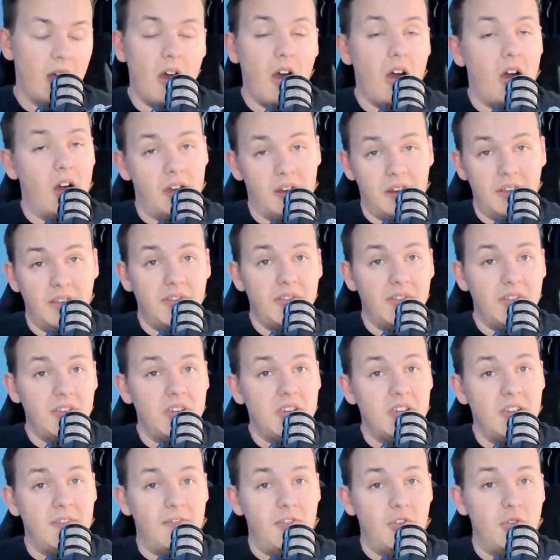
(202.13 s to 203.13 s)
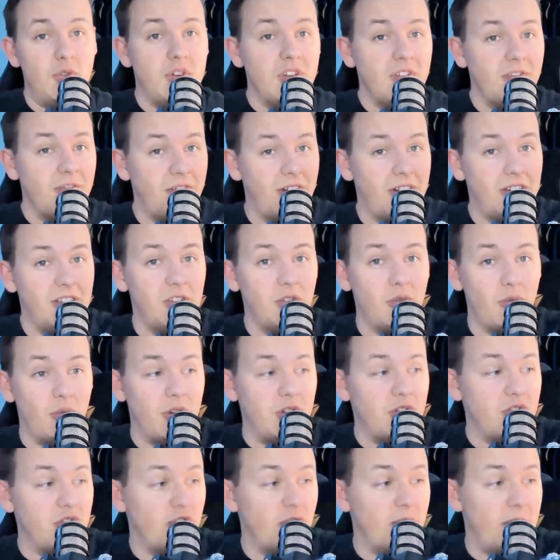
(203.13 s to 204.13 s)
honestly, if you can find an
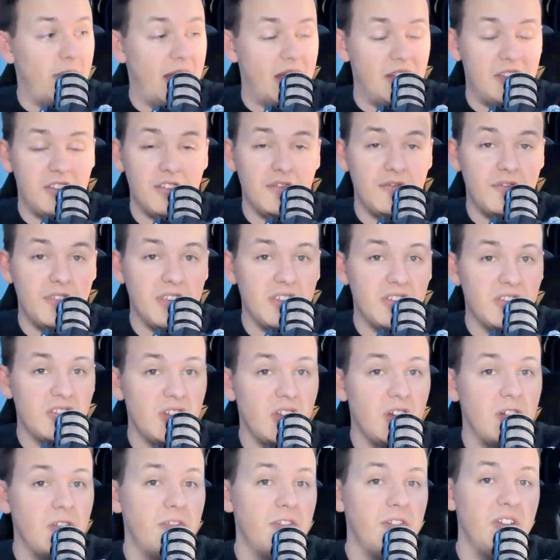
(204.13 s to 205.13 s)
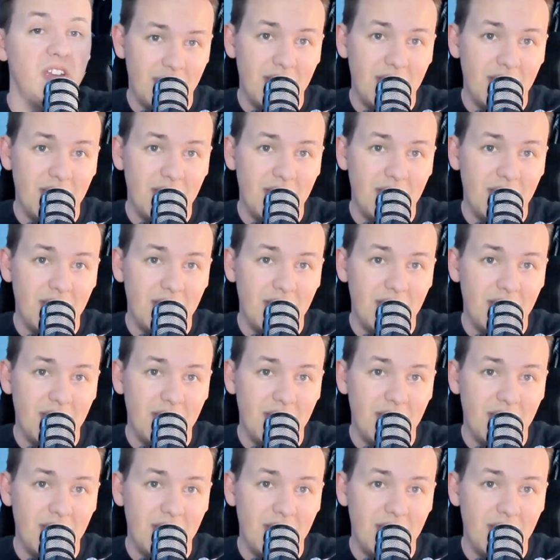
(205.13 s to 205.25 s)
original batch of this stuff,